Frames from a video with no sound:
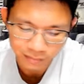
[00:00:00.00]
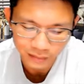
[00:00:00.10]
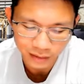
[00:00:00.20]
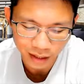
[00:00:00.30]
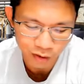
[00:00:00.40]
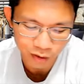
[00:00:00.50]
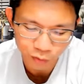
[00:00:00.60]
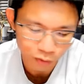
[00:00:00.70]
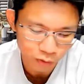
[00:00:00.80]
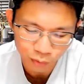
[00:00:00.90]
I
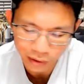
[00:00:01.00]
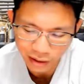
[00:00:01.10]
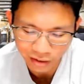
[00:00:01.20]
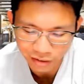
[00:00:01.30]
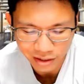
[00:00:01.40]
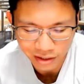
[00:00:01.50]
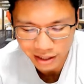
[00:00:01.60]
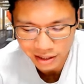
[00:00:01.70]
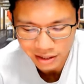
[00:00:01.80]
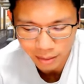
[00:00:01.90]
don't really agree with the
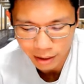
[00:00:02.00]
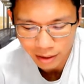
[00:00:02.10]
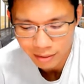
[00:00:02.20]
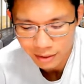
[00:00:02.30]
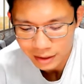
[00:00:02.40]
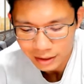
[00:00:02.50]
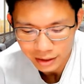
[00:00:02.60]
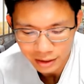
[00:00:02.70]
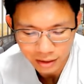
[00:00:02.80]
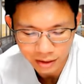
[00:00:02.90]
idea, but
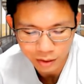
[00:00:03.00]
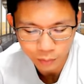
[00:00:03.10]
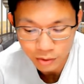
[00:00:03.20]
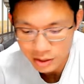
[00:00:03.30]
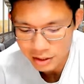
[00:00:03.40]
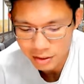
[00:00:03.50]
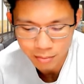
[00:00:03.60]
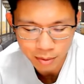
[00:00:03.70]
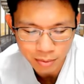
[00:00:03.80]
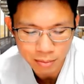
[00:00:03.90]
we'll see.
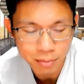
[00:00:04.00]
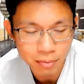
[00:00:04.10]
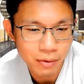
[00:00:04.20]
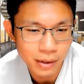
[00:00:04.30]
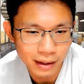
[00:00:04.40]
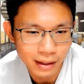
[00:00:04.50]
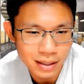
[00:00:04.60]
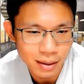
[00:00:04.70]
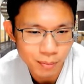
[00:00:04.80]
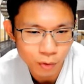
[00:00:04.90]
Maybe we can get
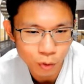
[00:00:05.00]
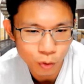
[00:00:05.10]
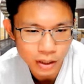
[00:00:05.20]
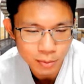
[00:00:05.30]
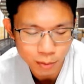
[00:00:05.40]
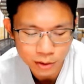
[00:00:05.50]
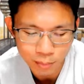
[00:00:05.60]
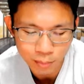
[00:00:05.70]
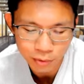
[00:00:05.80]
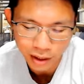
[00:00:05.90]
some good response
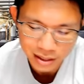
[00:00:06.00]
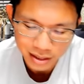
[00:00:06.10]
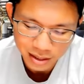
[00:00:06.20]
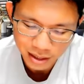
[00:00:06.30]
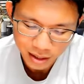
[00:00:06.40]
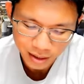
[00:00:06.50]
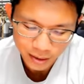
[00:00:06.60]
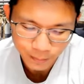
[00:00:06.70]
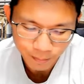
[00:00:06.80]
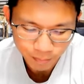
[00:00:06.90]
from you guys.
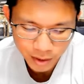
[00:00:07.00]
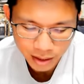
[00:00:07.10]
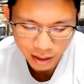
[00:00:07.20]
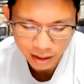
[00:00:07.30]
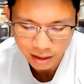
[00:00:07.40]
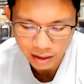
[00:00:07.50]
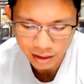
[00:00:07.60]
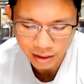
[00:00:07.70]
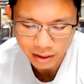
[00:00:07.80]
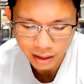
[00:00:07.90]
These
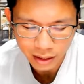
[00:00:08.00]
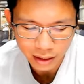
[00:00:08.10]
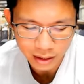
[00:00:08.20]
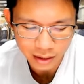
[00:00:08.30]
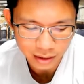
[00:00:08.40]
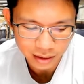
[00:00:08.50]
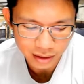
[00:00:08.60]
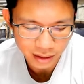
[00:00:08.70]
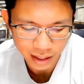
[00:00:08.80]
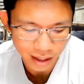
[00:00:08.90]
other
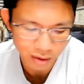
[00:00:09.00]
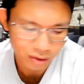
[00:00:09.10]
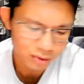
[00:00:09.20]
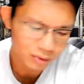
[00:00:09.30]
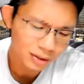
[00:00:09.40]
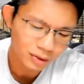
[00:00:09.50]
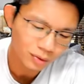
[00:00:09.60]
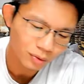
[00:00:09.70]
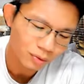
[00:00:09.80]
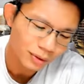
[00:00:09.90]
you
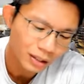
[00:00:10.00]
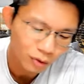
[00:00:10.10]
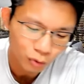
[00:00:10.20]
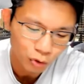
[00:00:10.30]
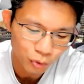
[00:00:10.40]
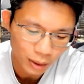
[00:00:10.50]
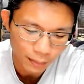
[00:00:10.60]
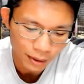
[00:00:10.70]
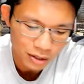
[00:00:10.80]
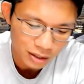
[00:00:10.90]
don't really need to go through that
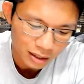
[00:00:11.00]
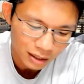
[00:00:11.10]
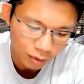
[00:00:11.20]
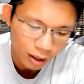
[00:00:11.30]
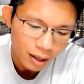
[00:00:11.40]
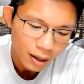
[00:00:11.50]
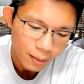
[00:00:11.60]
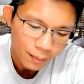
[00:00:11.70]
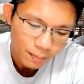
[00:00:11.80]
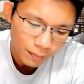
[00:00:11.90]
much in detail lah.
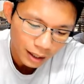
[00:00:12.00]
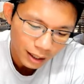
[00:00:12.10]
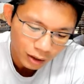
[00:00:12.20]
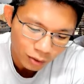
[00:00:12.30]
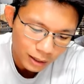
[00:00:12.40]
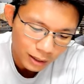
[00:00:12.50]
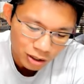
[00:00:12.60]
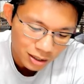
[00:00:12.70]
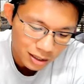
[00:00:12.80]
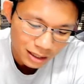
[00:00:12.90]
But Lentor
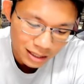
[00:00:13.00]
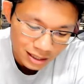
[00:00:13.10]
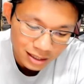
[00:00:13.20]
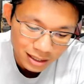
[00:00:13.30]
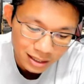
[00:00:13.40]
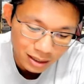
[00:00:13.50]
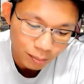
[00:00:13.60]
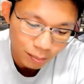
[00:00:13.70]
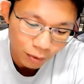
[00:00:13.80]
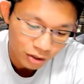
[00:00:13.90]
Mansion this is the
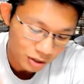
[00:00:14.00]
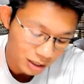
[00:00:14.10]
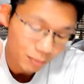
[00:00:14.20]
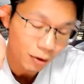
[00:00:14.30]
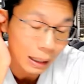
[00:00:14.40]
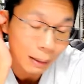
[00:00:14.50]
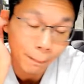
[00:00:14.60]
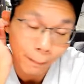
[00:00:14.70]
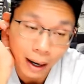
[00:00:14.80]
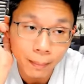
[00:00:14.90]
more interesting plot in
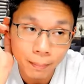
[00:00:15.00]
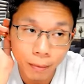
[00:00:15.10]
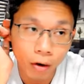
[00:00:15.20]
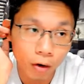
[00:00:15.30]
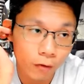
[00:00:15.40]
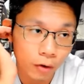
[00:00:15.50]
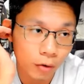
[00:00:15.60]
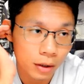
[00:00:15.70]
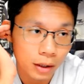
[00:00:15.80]
my point of view.